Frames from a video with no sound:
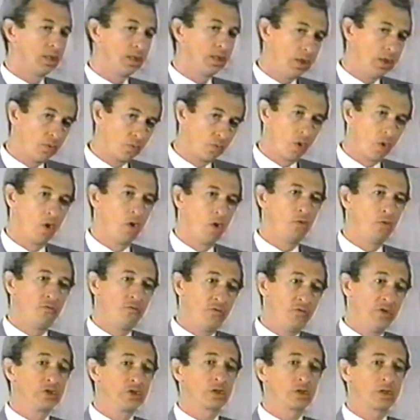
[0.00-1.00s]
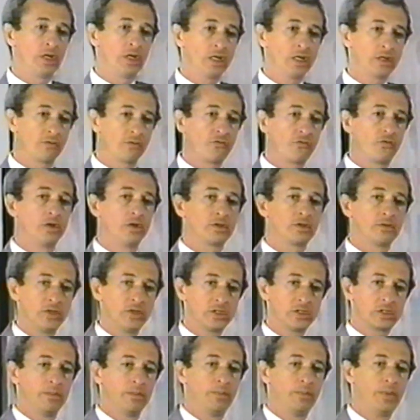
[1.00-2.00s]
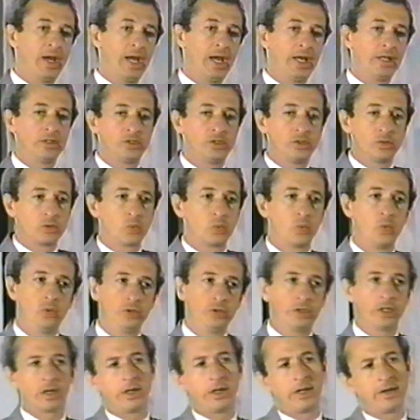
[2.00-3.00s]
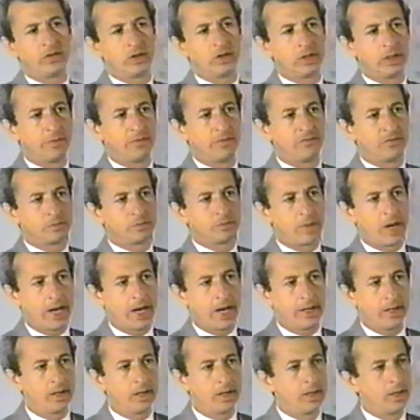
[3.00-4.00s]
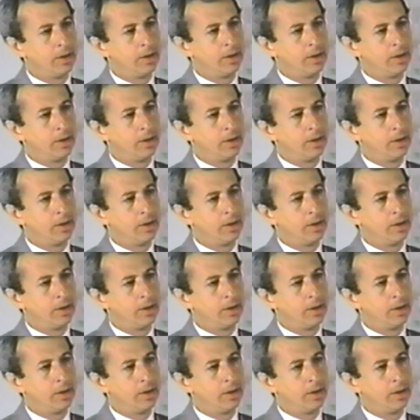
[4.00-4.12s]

He rode physically at the front of his companions. He was wounded on every limb of his body.